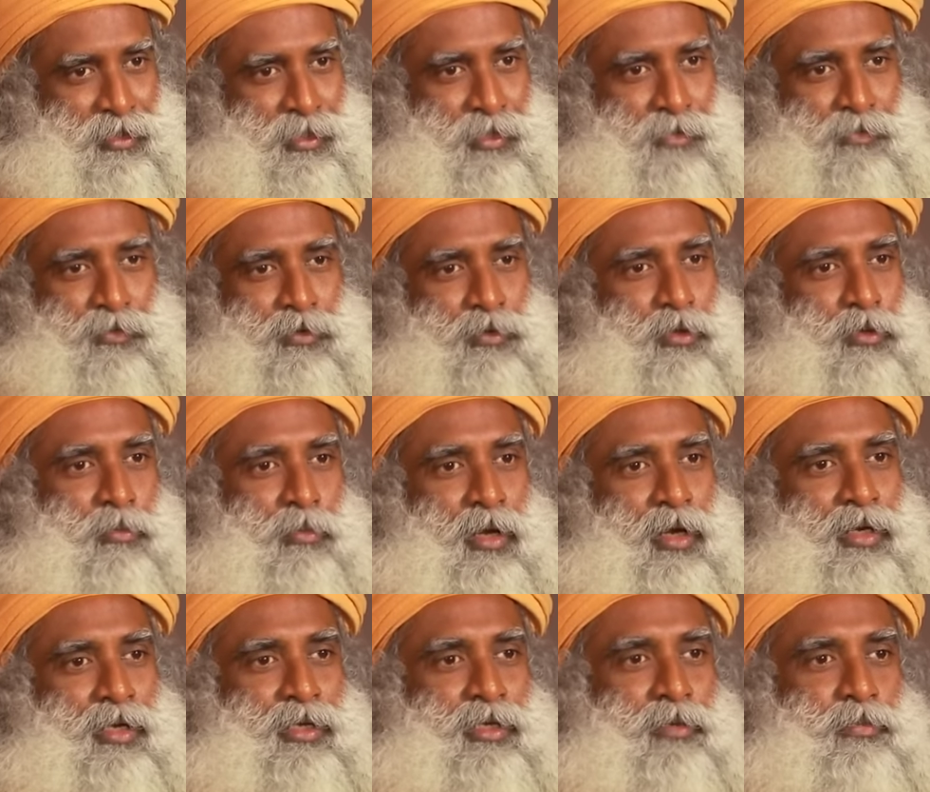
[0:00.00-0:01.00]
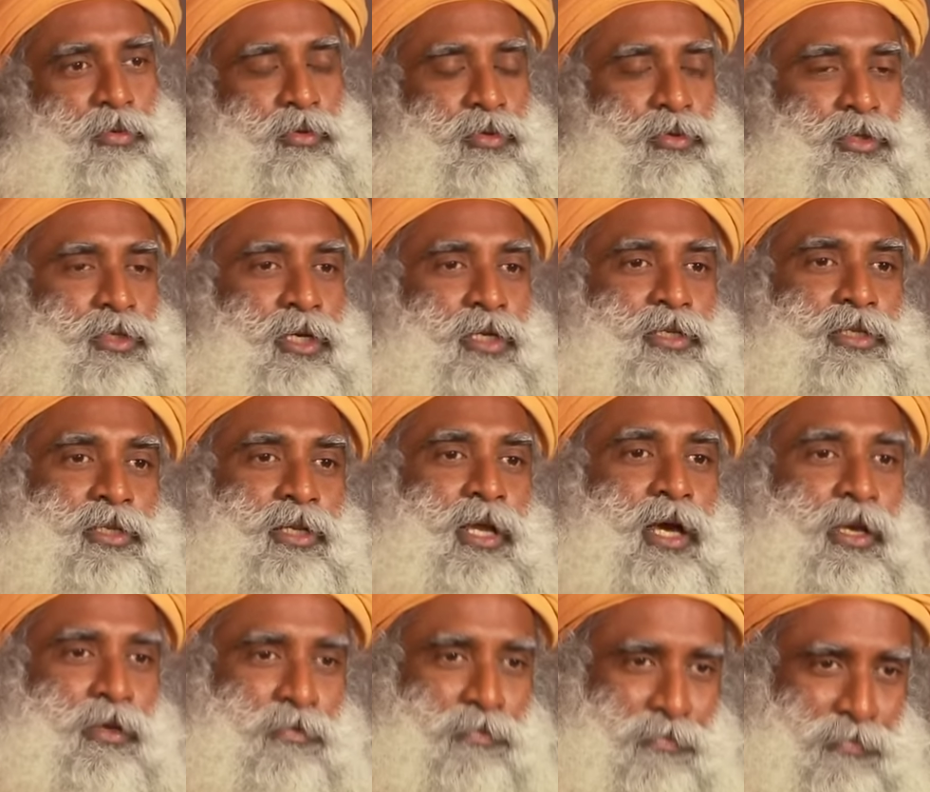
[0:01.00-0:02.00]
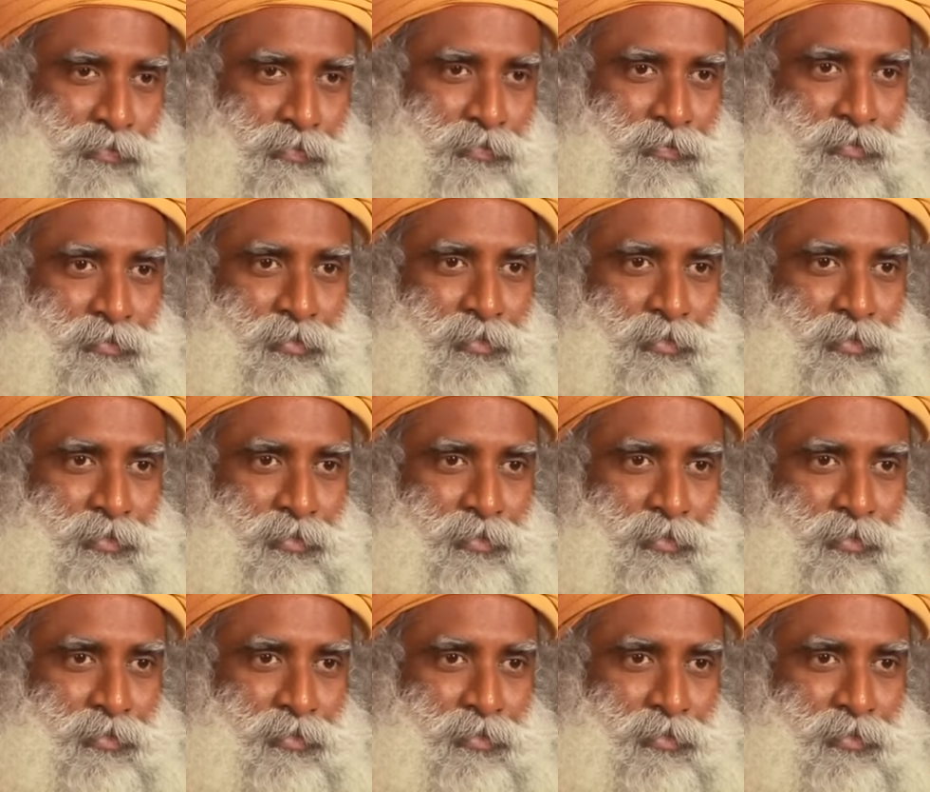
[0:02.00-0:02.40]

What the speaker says: If you don't block it up, you're just life.